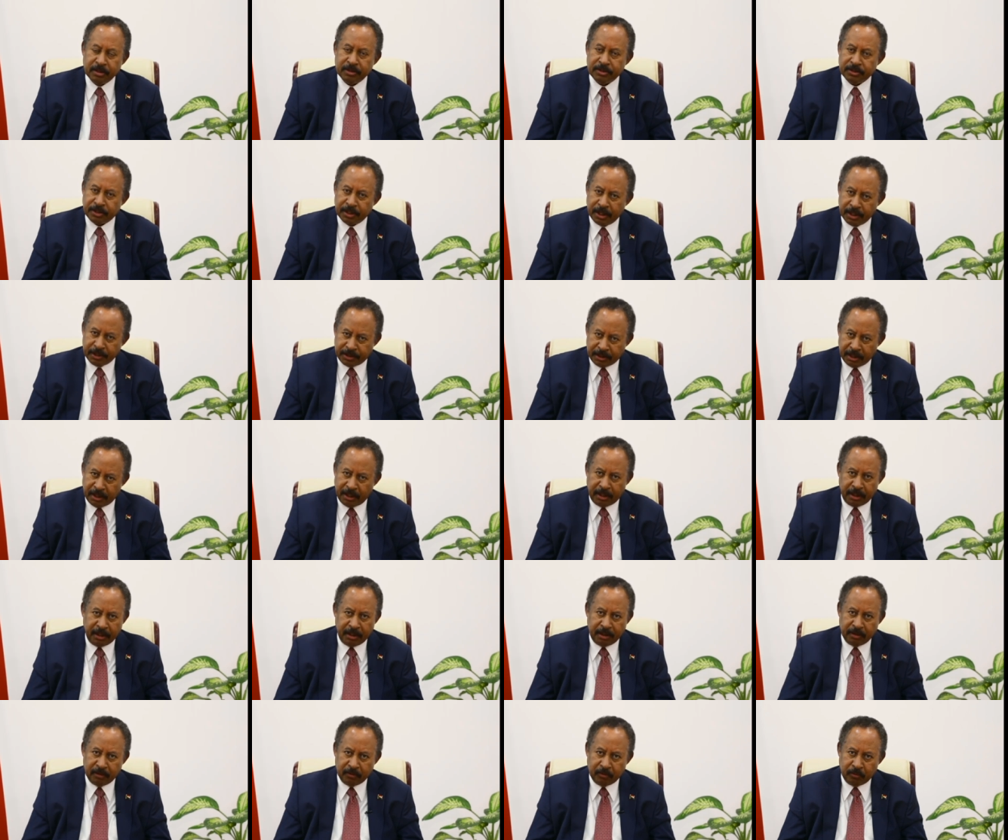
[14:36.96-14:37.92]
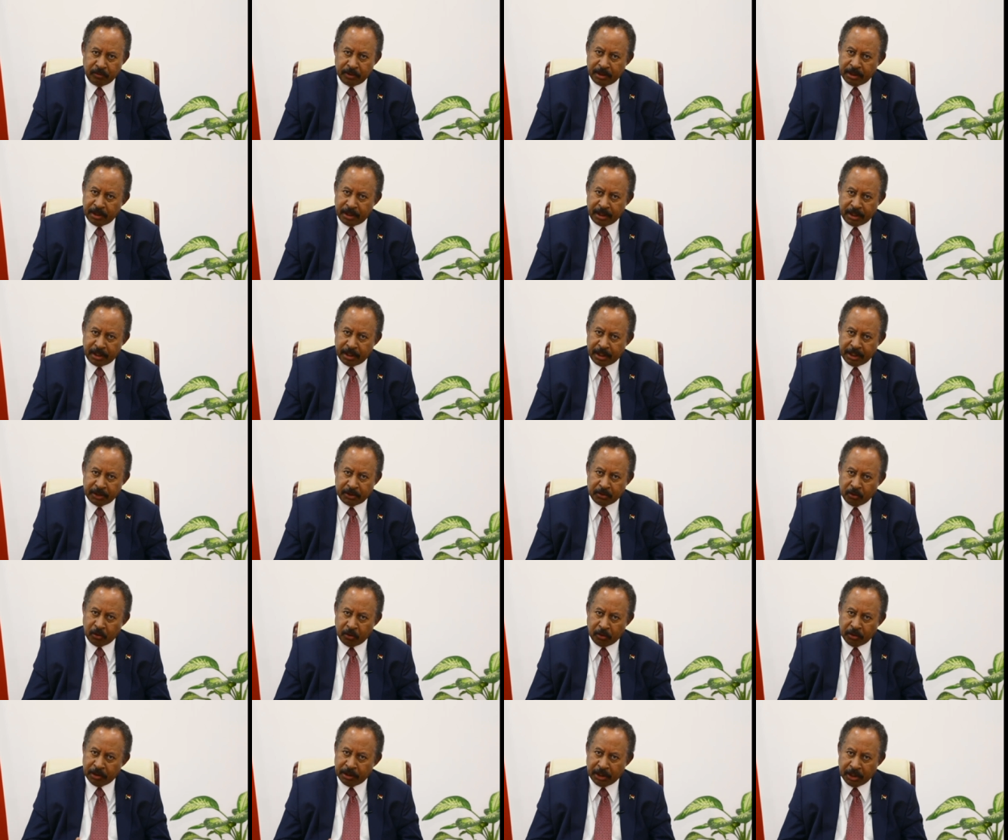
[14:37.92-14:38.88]
Certainly, we regret
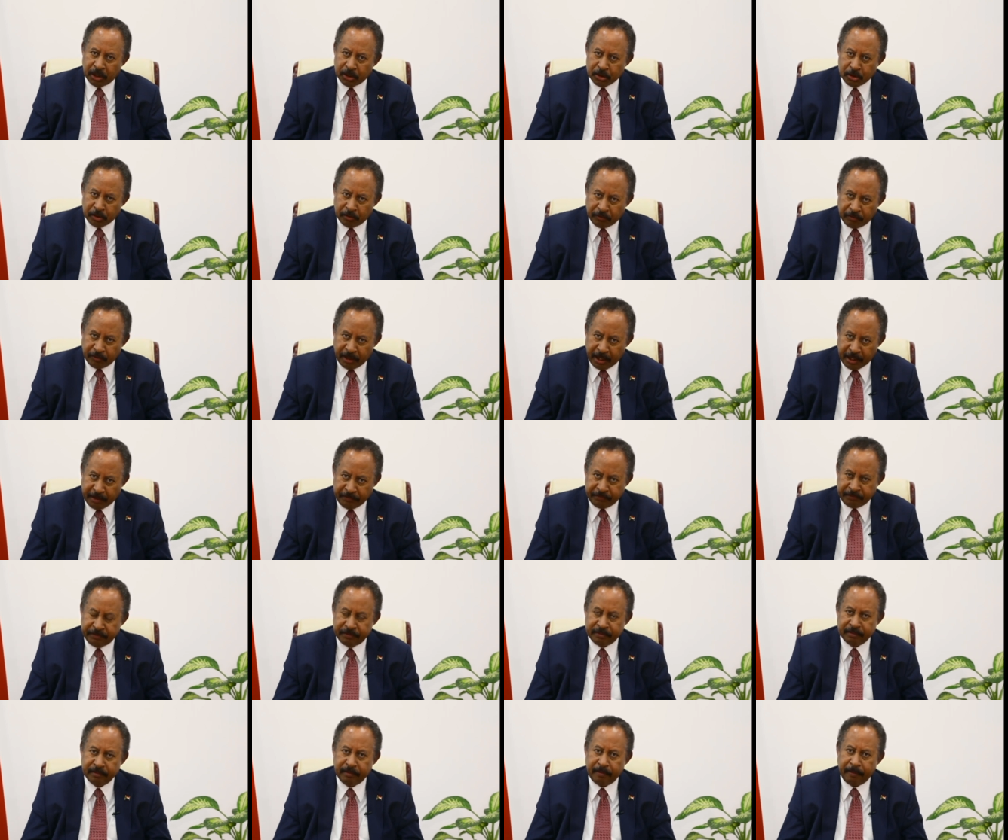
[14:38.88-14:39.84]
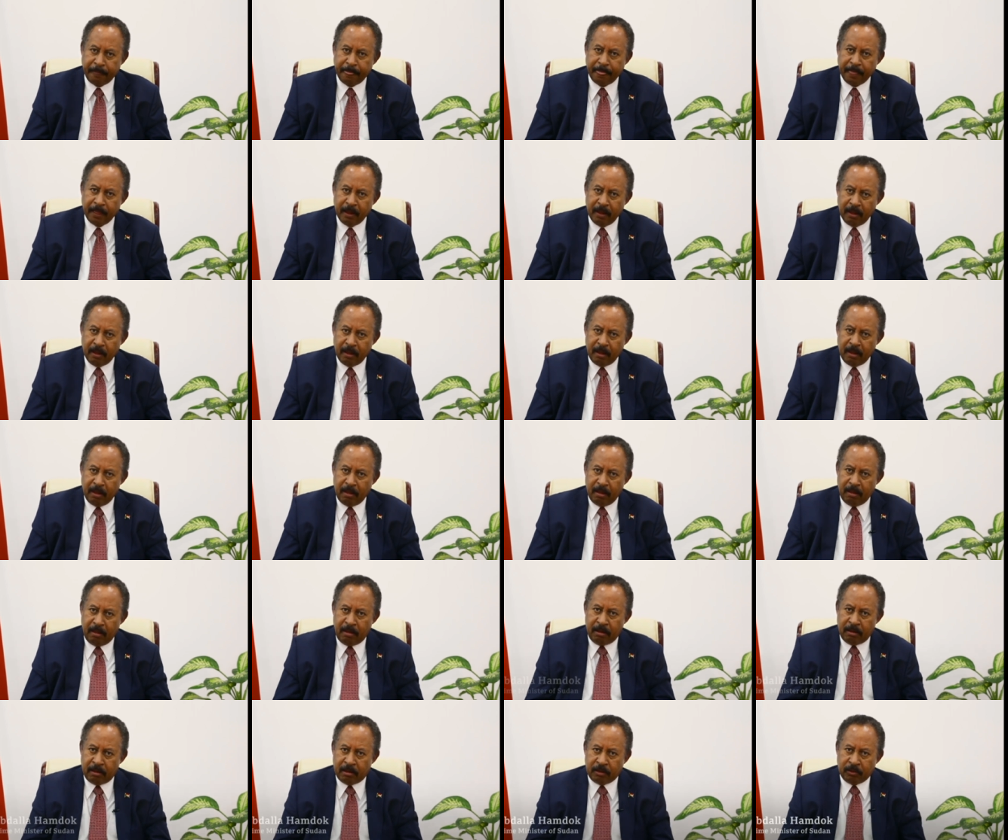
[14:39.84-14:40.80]
all the loss of life.
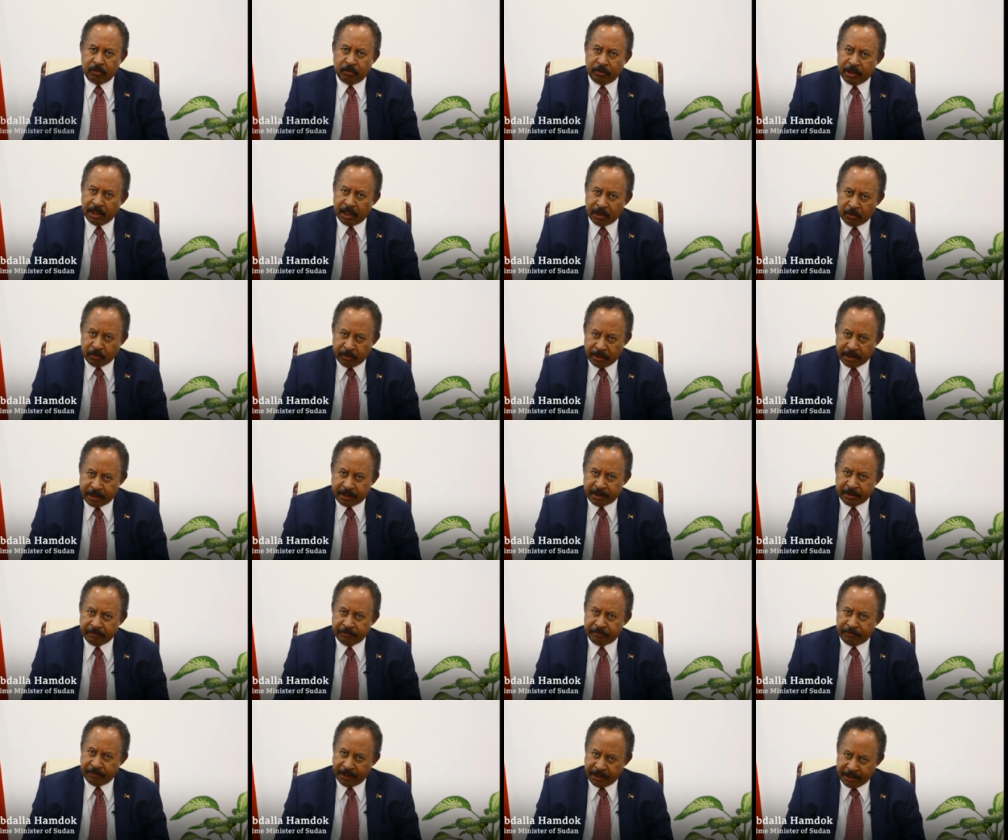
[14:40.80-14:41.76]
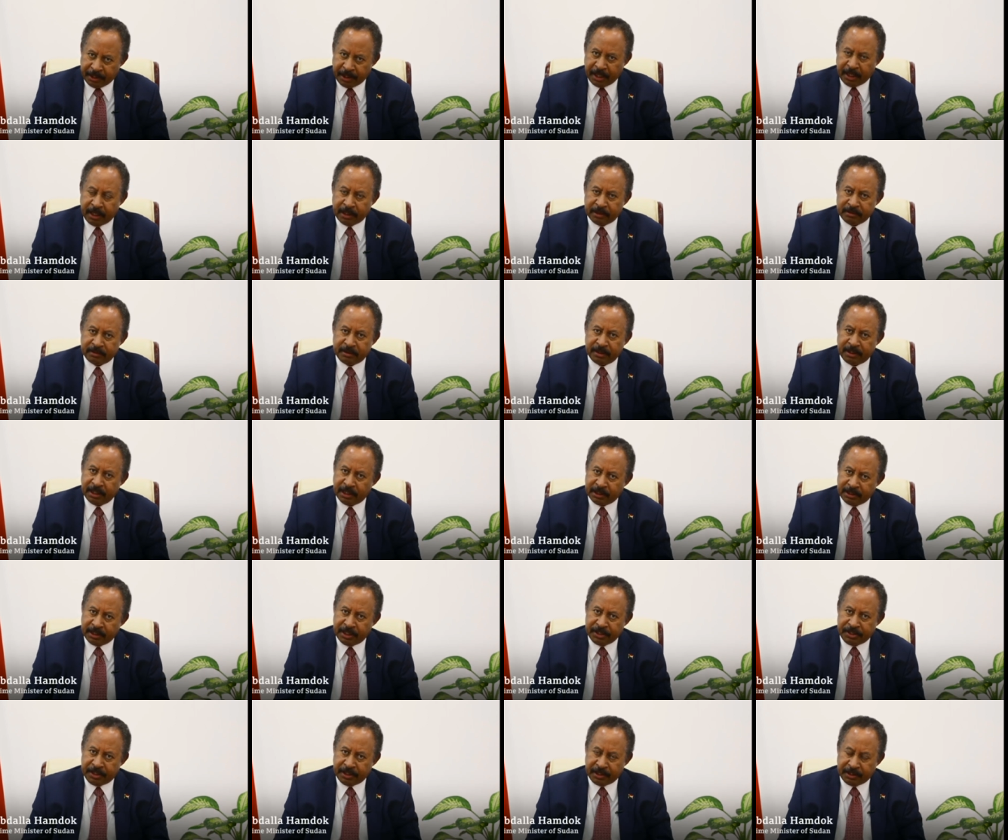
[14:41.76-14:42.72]
We are working very hard in
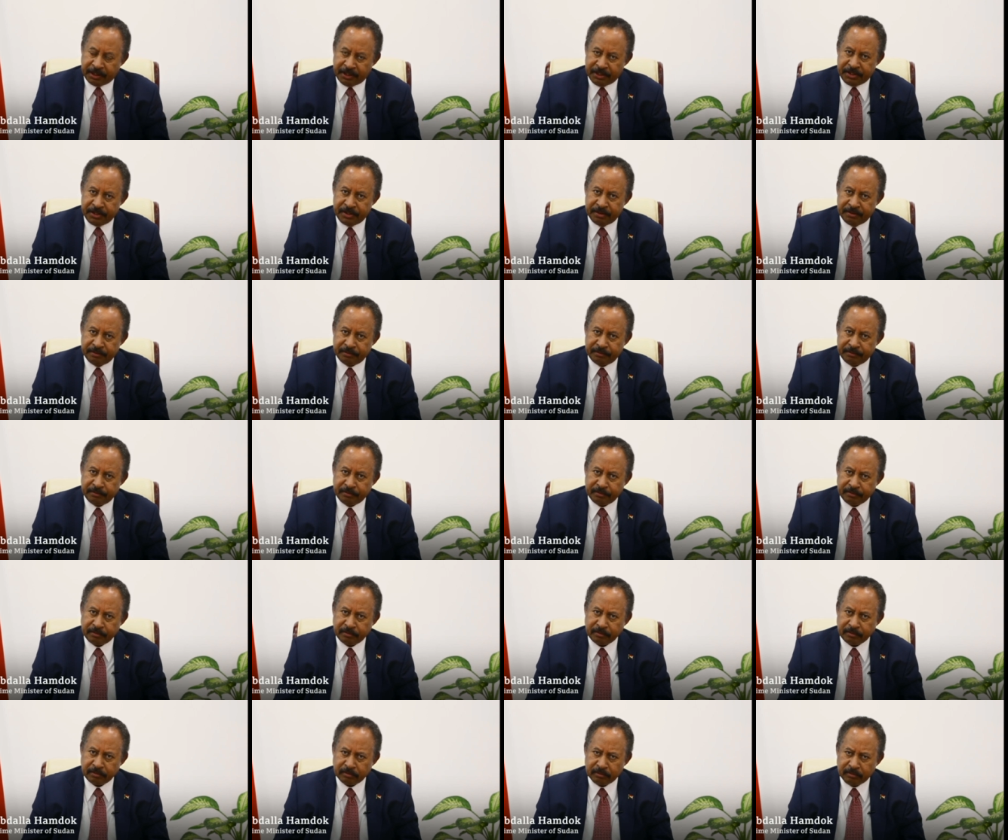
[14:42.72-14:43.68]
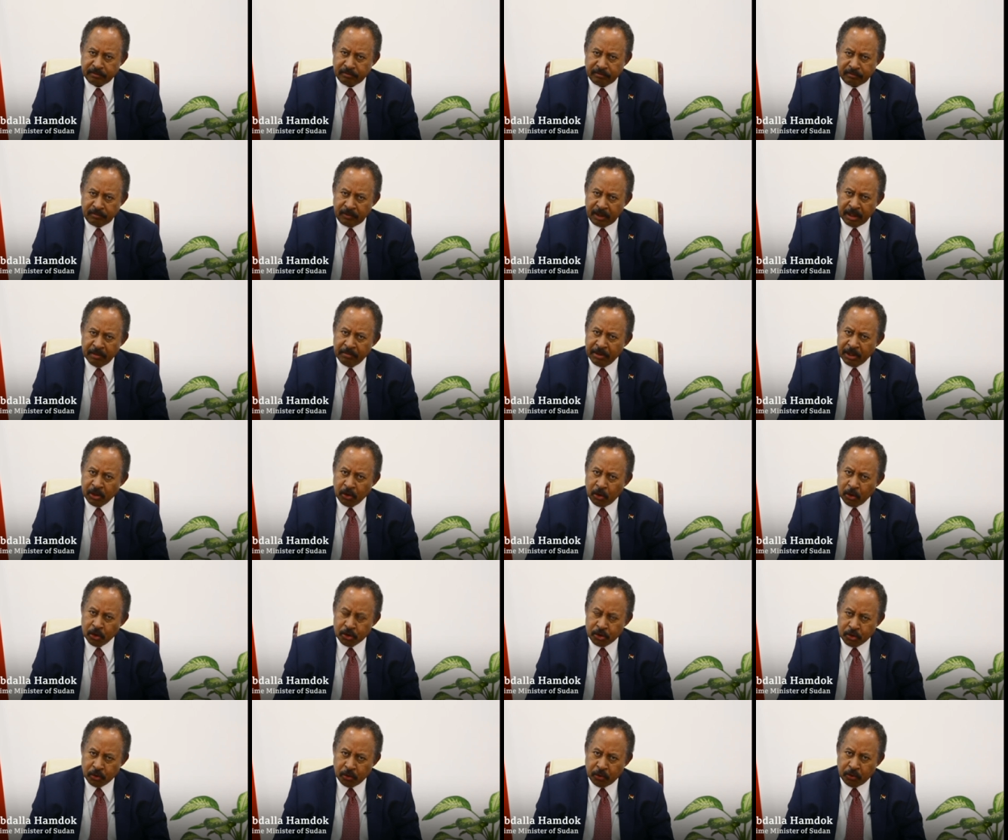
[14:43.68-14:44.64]
addressing this. But
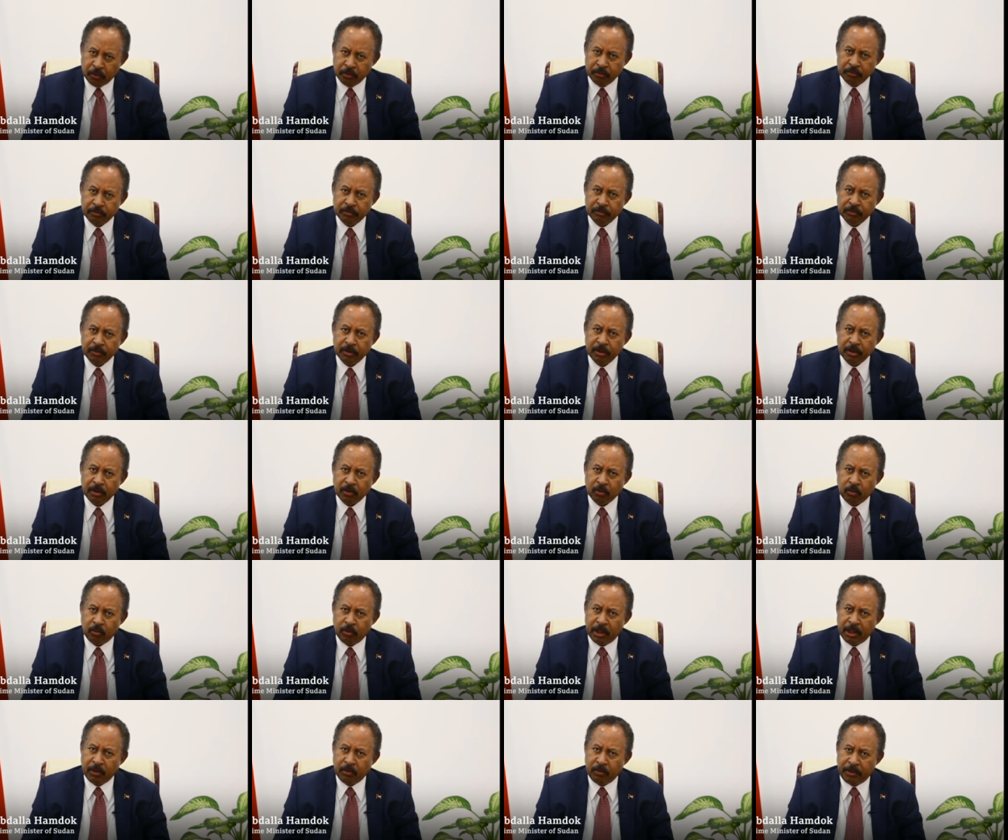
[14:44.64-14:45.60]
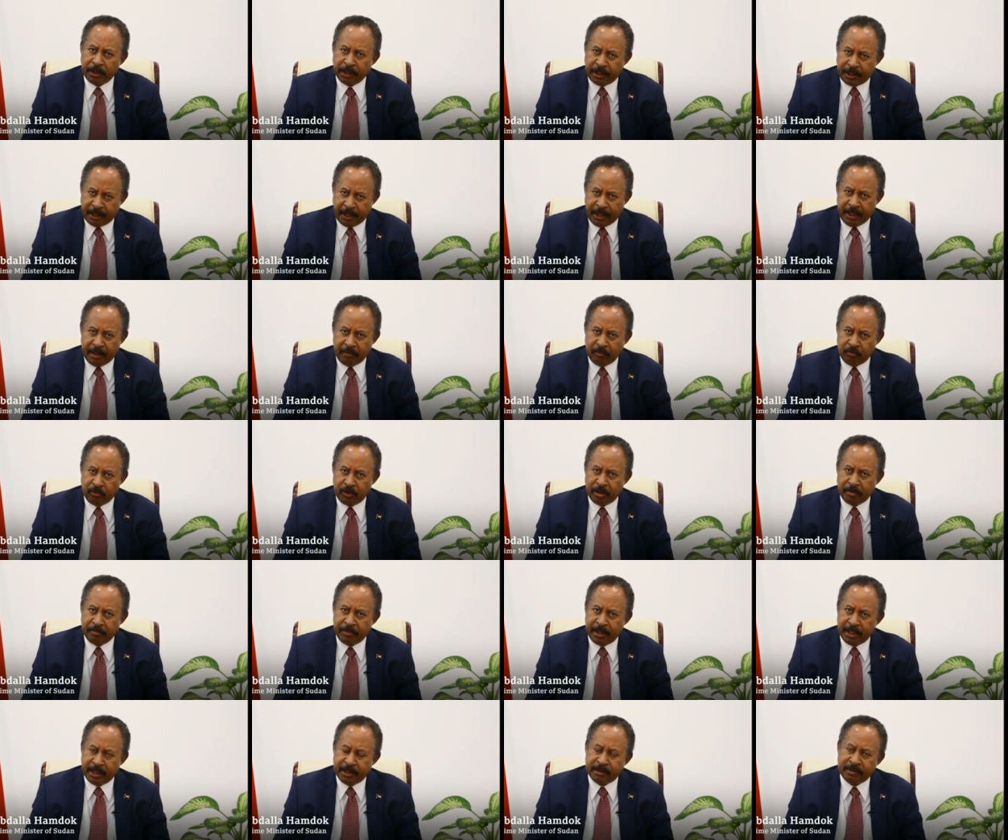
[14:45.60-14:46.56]
also, when we came, we
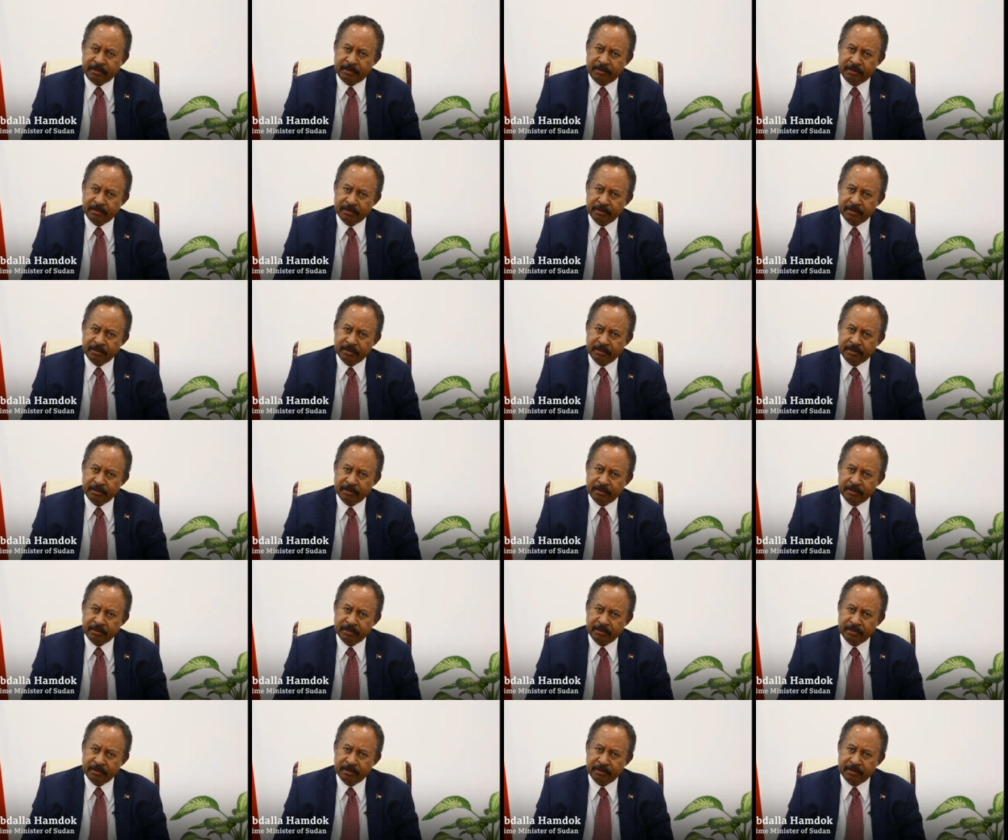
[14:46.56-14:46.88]
made